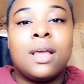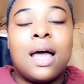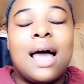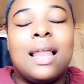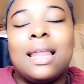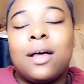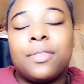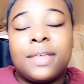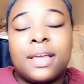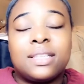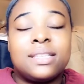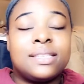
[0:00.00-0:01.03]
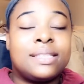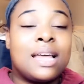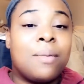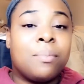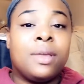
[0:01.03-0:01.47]
I allowed that to
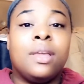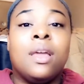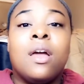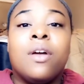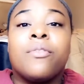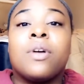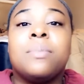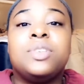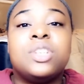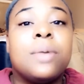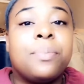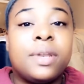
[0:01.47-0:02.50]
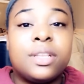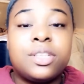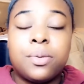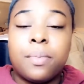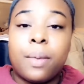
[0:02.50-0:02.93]
stop me from jumping
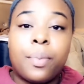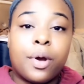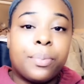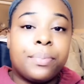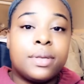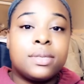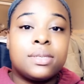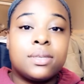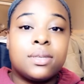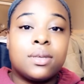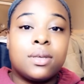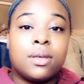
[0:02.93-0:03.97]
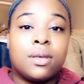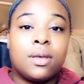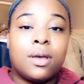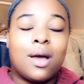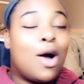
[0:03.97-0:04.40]
into my purpose.
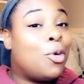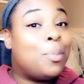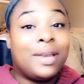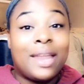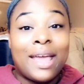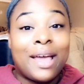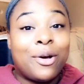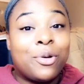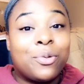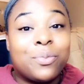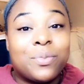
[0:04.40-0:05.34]
But now,